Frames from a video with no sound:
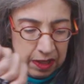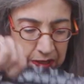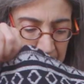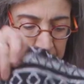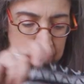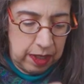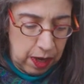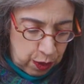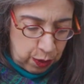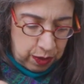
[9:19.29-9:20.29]
There you
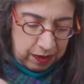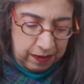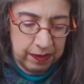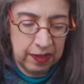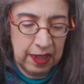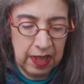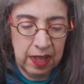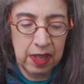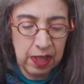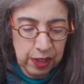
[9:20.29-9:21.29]
go.
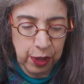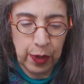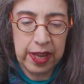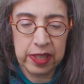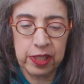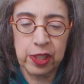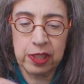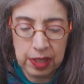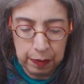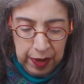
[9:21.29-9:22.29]
So I can
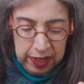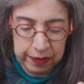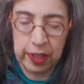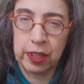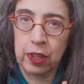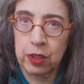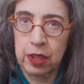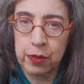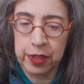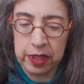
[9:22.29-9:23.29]
just, I'm not even going to
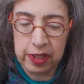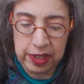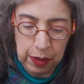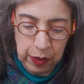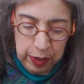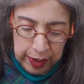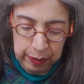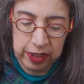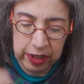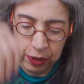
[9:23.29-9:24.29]
close it because I want to be
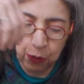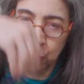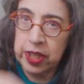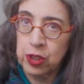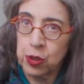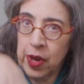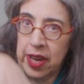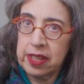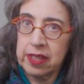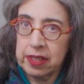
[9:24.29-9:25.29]
able to just reach
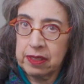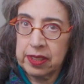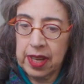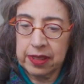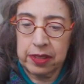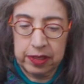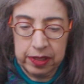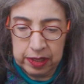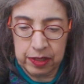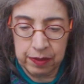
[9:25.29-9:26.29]
right in and get these
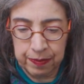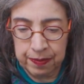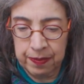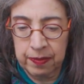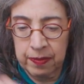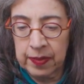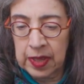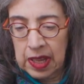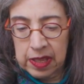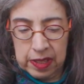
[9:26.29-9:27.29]
things.
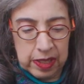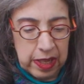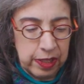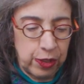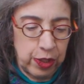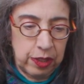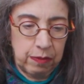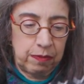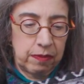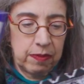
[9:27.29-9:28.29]
And then I can just
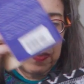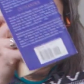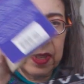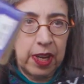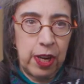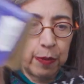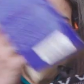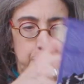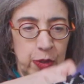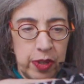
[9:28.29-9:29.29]
carry
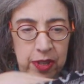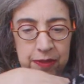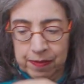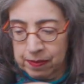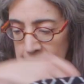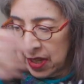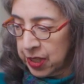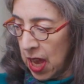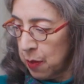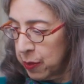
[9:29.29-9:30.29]
my book on
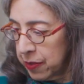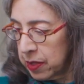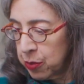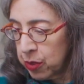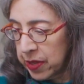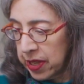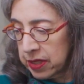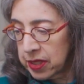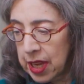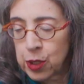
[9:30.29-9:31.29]
top of it, put my
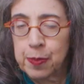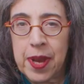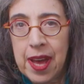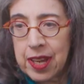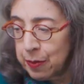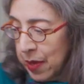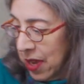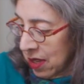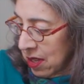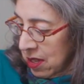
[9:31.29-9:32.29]
sketch pad and
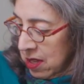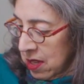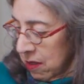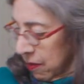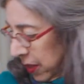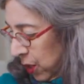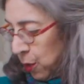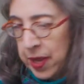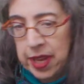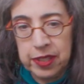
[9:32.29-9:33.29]
my fun little
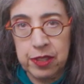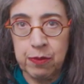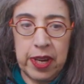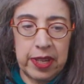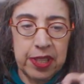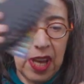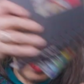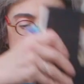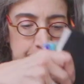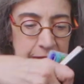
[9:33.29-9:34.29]
pens right on
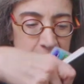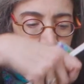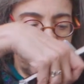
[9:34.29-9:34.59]
top of it.